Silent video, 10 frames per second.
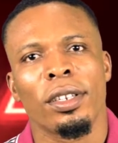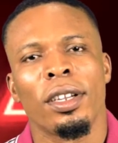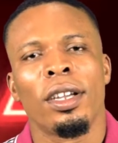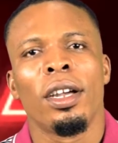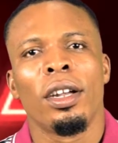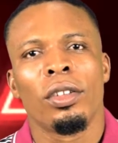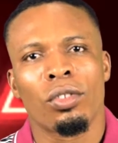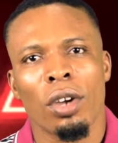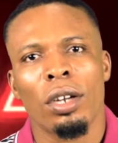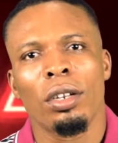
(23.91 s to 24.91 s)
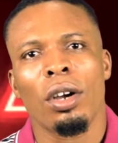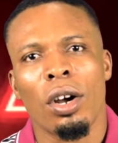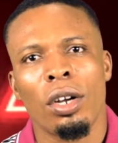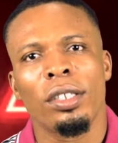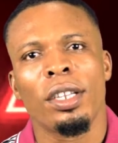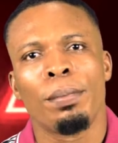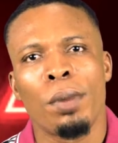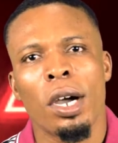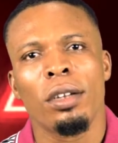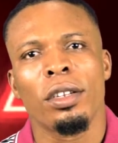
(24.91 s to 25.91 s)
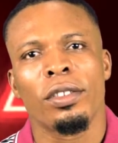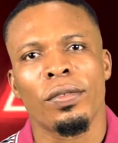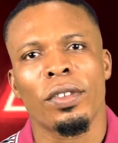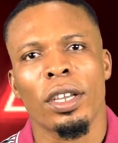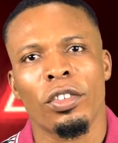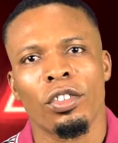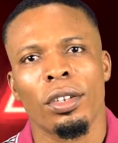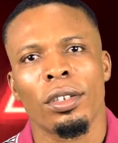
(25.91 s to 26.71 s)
turn on the bell notification